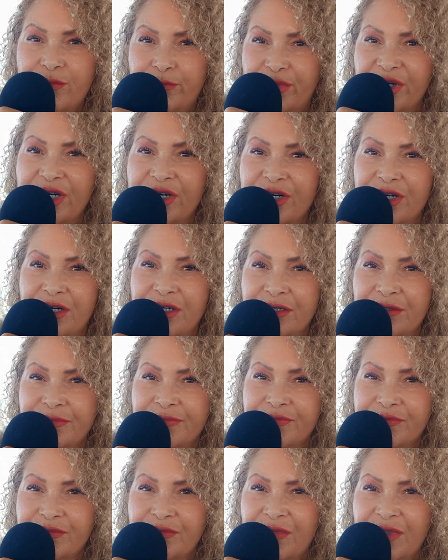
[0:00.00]
burner,
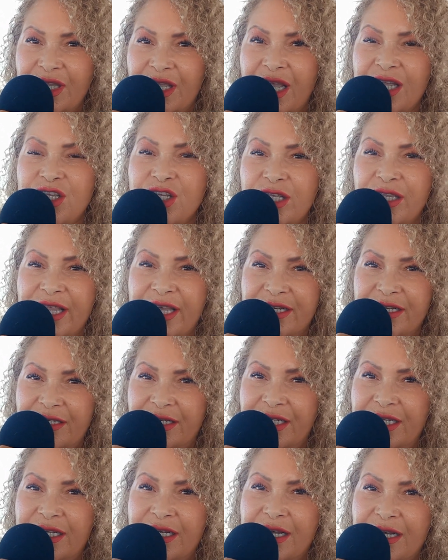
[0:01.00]
and you let it
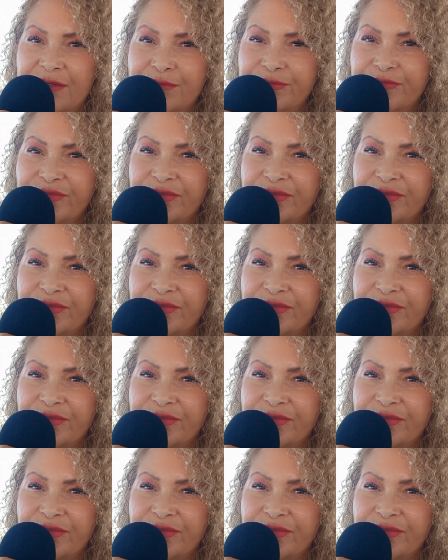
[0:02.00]
heat up,